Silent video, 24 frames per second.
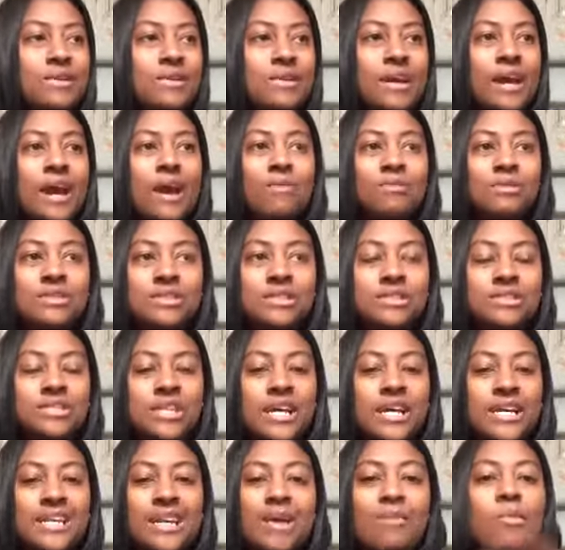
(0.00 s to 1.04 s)
okay. I was just
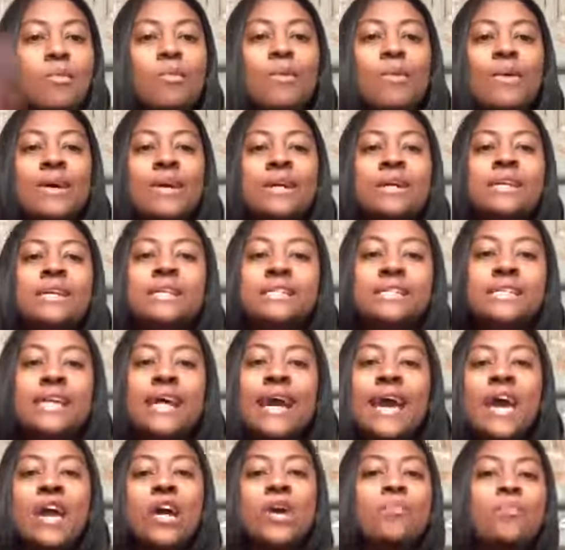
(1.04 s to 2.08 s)
checking. I'm on my way to
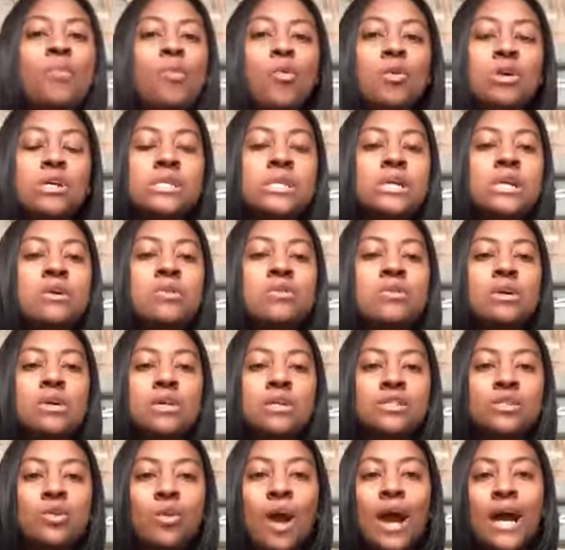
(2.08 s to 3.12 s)
the airport though.
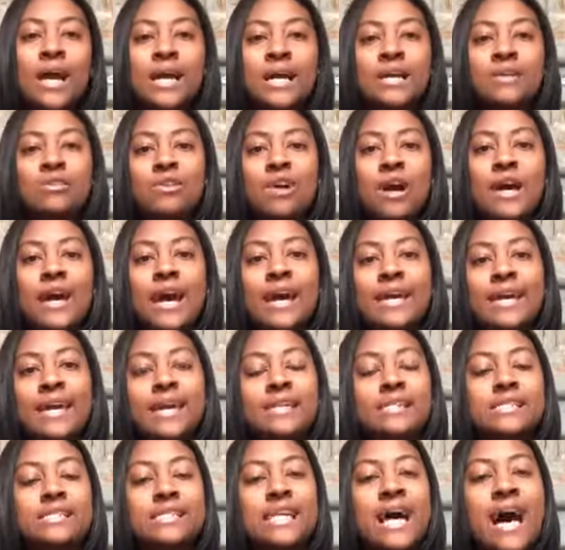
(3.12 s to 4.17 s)
So I, you know, I, I
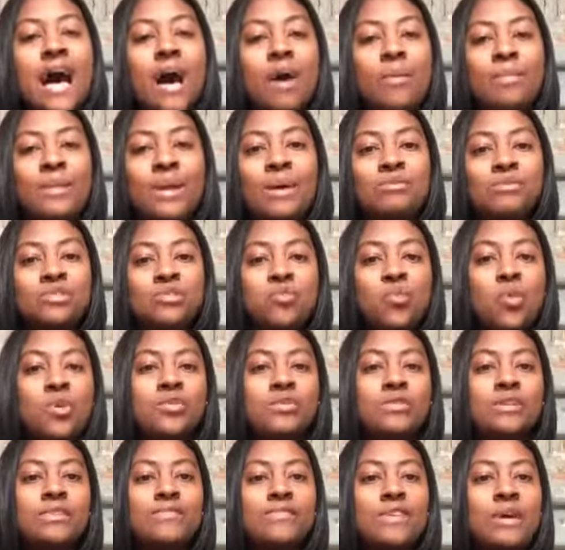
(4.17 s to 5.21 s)
can't stop. But I was just
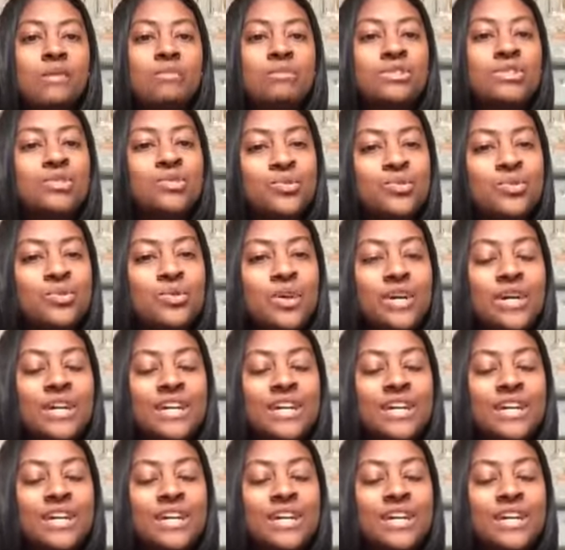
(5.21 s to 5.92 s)
wondering if that was you.